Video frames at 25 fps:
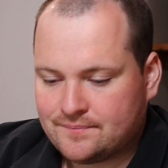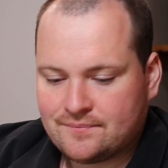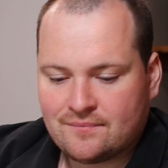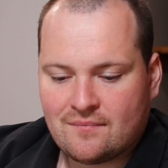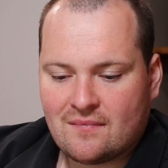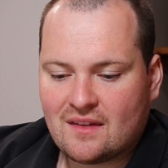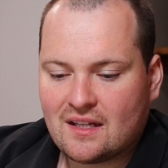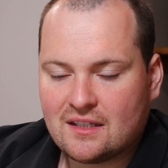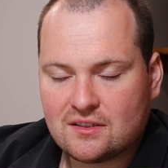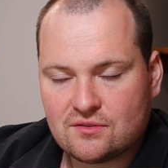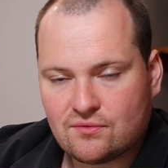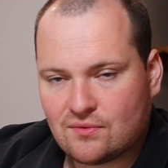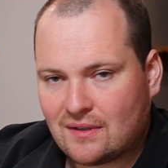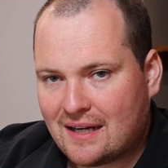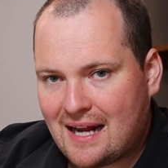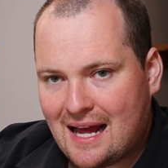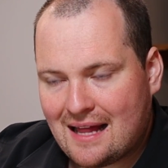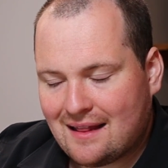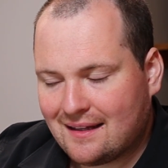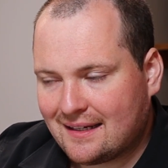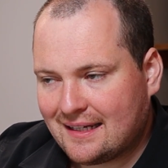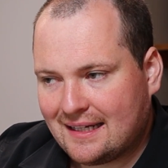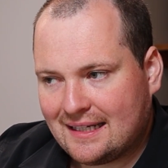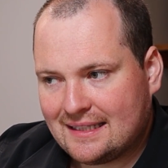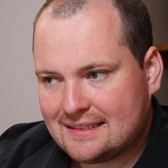Because
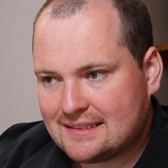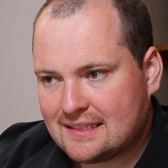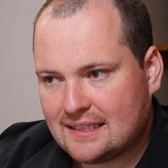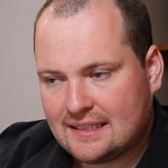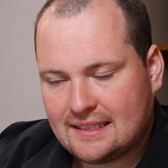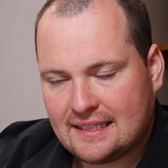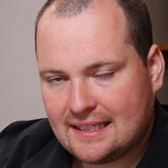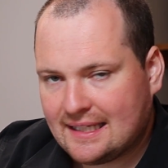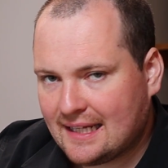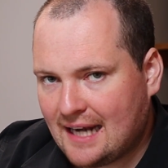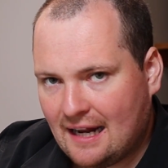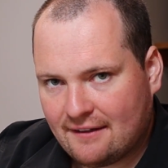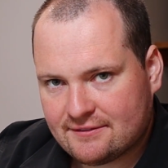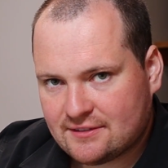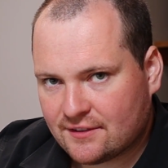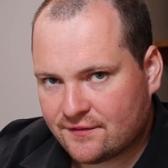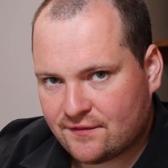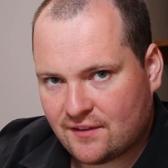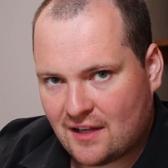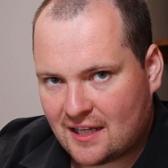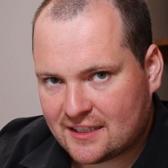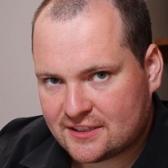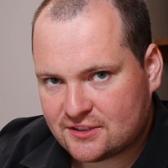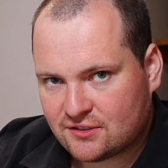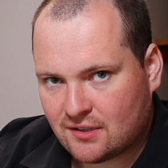reality is, you're gonna have to
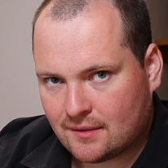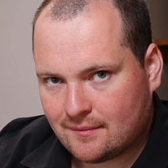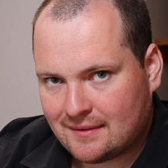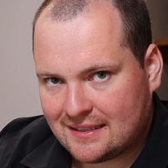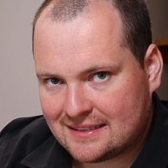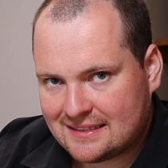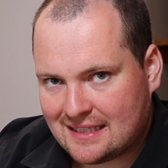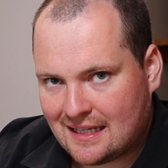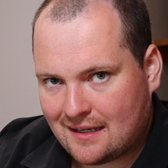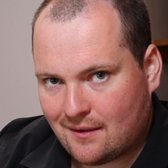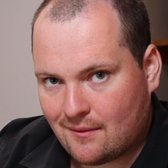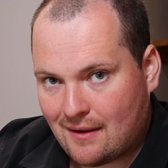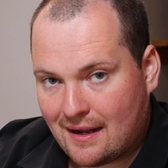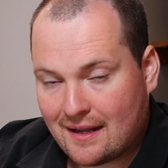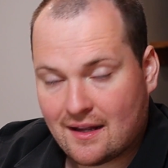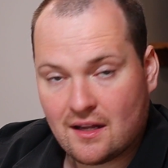flush trim this anyway.